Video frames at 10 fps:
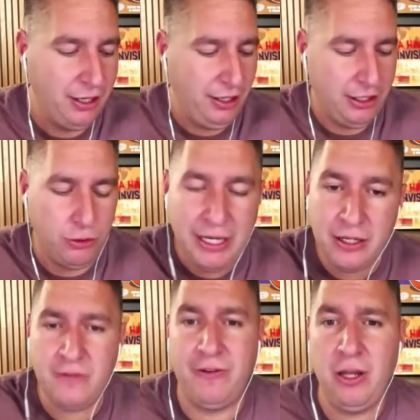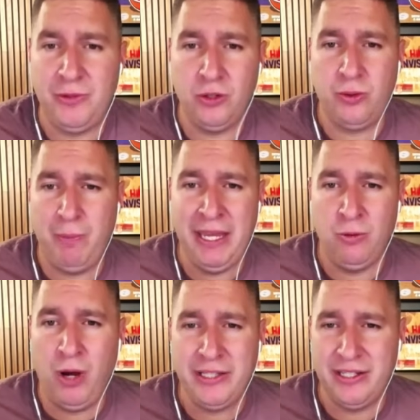You need to develop those with Peyton
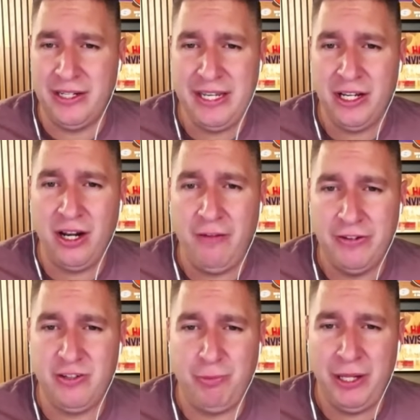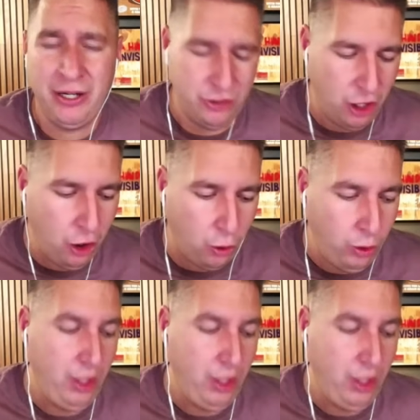Watson. Is he a good offensive player? No.